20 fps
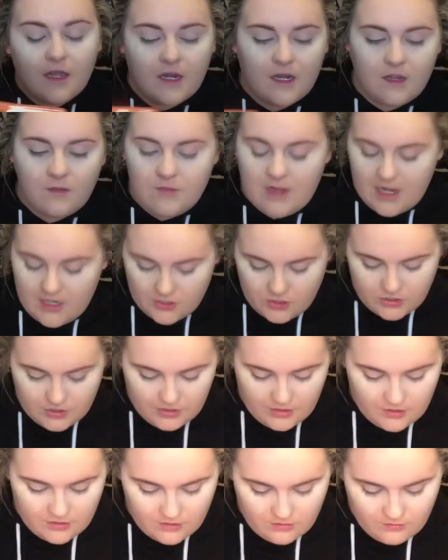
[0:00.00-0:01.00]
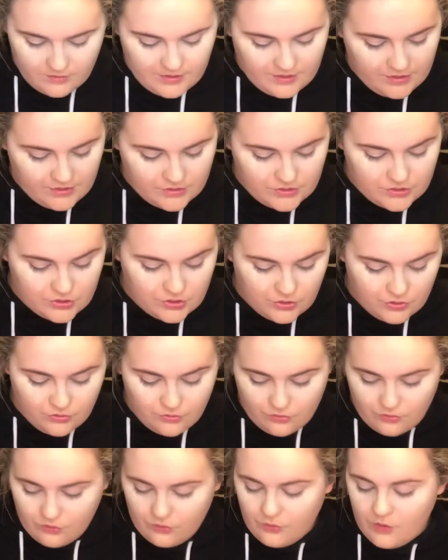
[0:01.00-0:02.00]
And I'm actually going
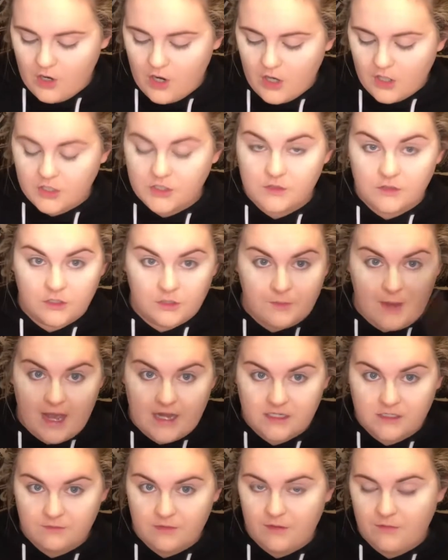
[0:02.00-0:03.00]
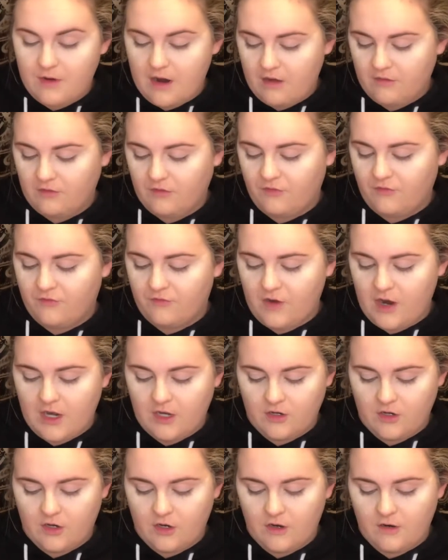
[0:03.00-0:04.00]
to switch back to my brow
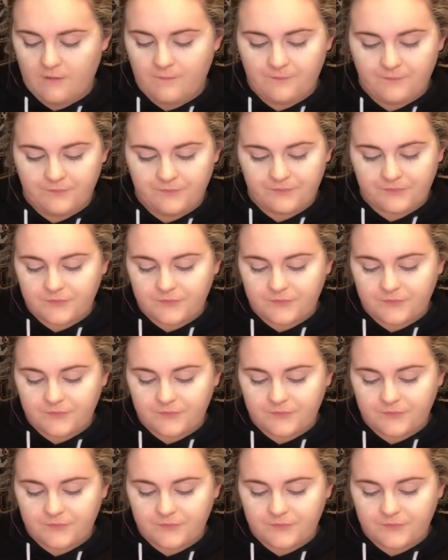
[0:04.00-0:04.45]
definer